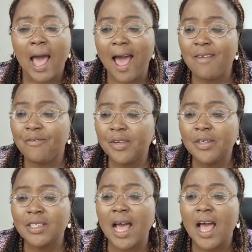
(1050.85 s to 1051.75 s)
I
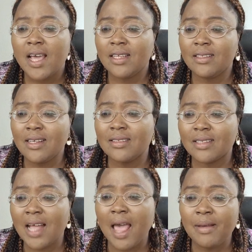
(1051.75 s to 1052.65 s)
feel that this
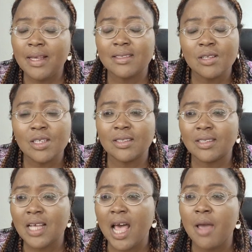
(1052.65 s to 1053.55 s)
time is not the
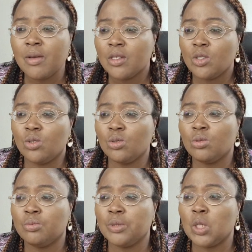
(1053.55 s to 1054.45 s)
time
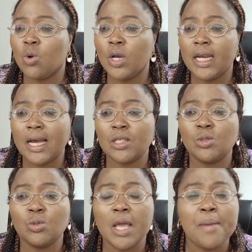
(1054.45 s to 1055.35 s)
to be going out
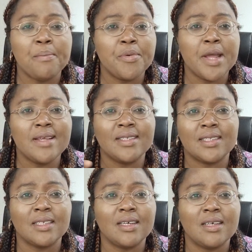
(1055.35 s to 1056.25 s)
to
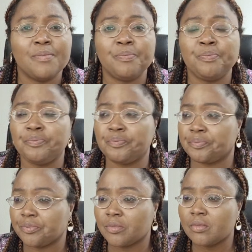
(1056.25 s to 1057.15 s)
embrace an
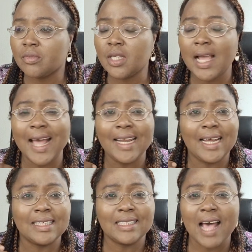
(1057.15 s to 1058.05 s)

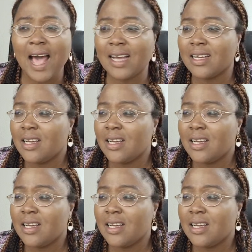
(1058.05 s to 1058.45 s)
attack,